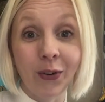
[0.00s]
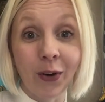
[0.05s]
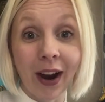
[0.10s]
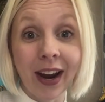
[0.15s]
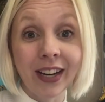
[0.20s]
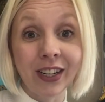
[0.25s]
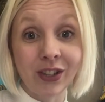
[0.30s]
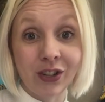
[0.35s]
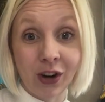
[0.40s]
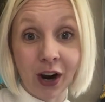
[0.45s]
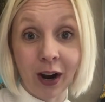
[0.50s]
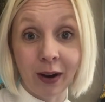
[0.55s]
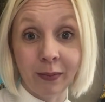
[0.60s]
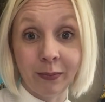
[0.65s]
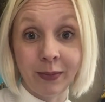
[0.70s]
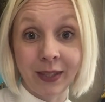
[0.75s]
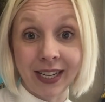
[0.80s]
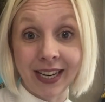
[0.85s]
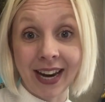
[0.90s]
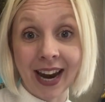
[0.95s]
Great
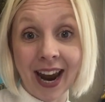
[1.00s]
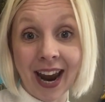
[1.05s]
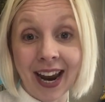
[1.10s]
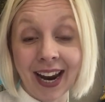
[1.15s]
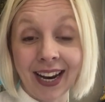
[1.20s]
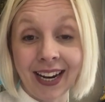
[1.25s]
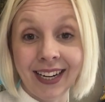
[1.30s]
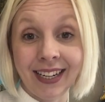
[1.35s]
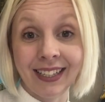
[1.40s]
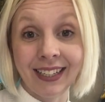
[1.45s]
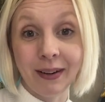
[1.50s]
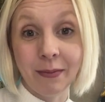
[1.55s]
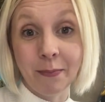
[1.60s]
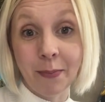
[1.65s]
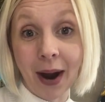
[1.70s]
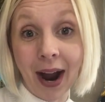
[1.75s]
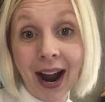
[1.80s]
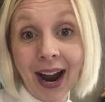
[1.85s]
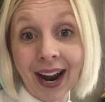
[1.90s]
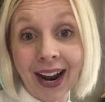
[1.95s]
job today.
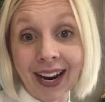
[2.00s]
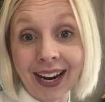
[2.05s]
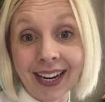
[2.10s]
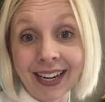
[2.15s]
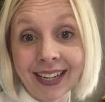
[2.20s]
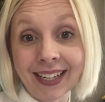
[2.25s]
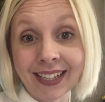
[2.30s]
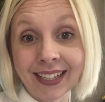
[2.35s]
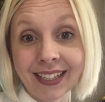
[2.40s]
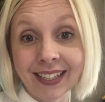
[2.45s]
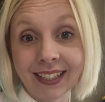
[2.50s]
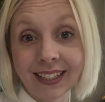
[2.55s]
Bye.